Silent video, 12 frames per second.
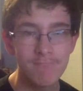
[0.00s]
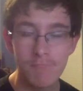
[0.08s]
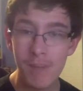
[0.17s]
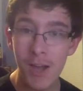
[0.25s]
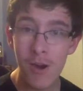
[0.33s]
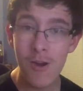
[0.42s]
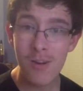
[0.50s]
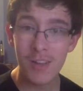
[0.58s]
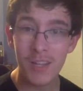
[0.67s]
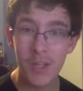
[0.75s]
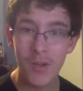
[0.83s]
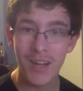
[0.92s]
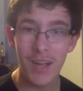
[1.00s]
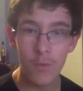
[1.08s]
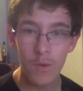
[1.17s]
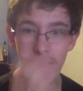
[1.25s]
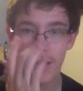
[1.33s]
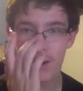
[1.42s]
it's hard to do that
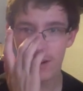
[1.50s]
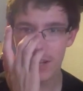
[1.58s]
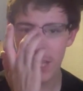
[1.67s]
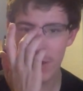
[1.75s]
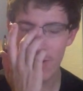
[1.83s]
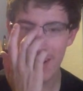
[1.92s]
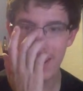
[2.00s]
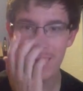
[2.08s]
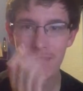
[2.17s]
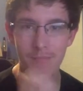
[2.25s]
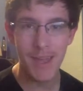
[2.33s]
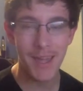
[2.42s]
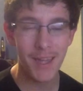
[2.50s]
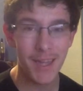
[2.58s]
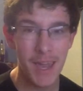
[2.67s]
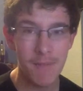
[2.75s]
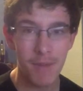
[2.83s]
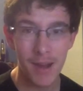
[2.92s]
when you're doing making a
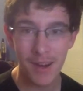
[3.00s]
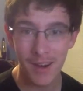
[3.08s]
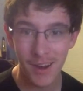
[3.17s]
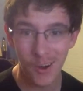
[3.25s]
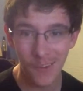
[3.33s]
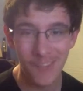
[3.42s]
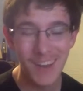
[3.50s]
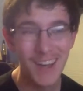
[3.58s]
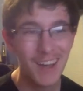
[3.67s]
game by yourself.